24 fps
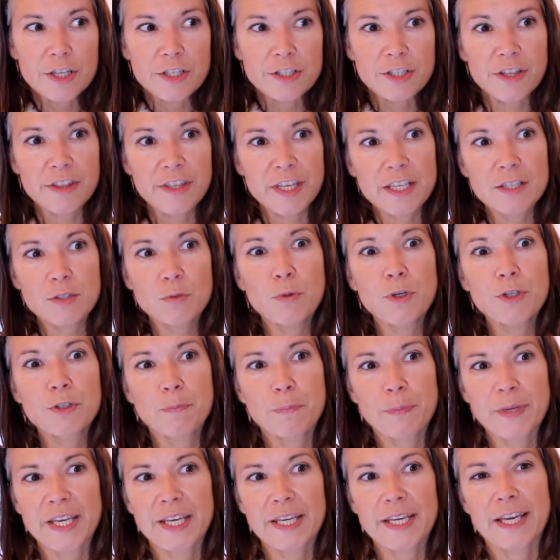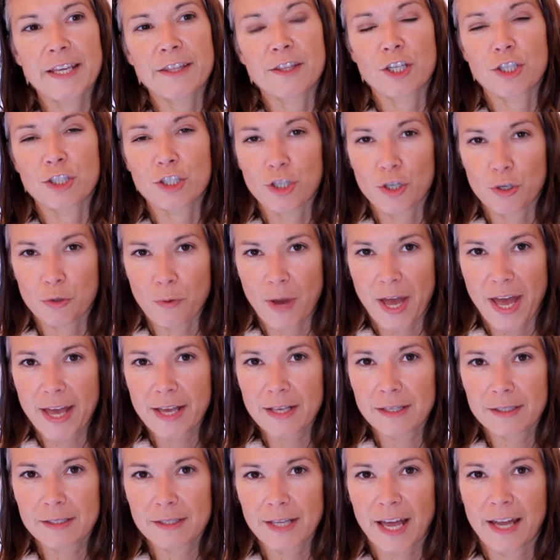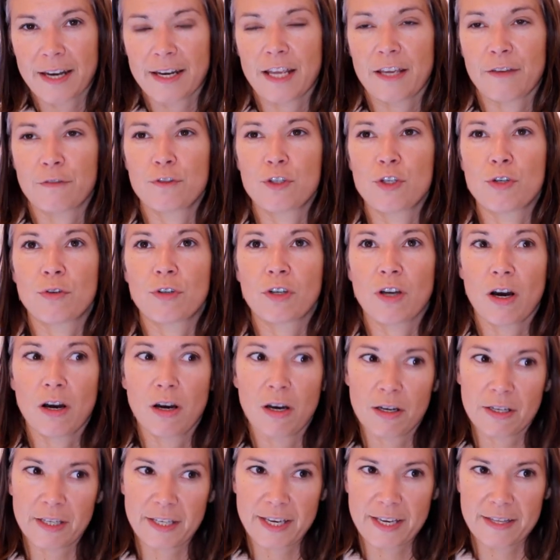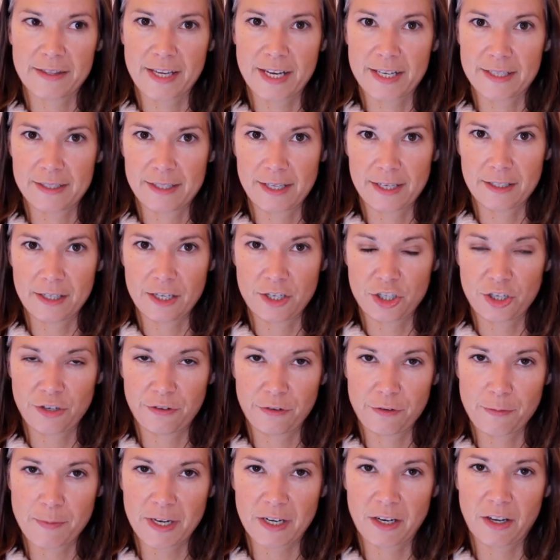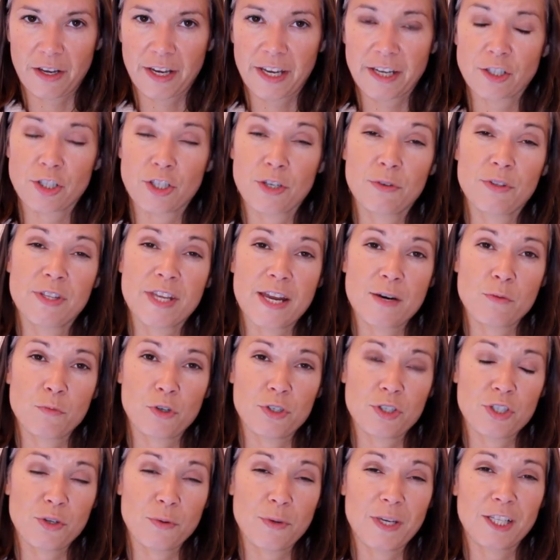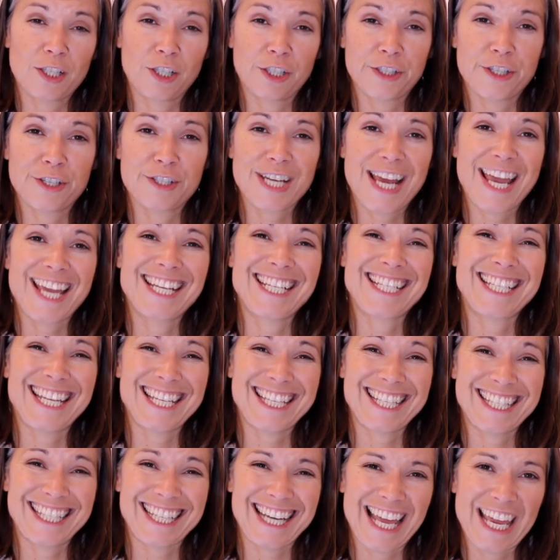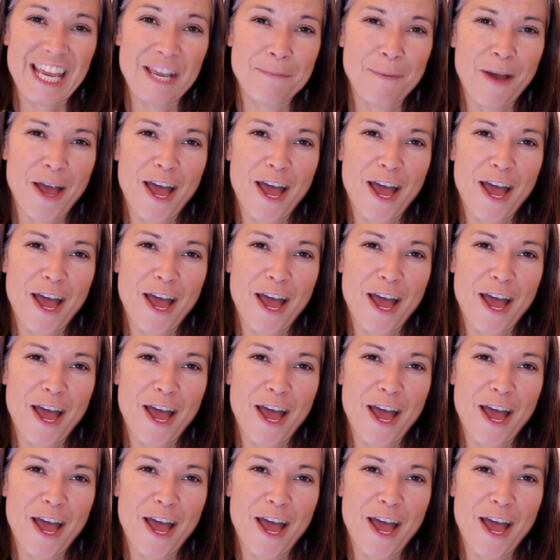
So this would be in the US, and if you can't get that signature from a client, you then want to include a disclaimer.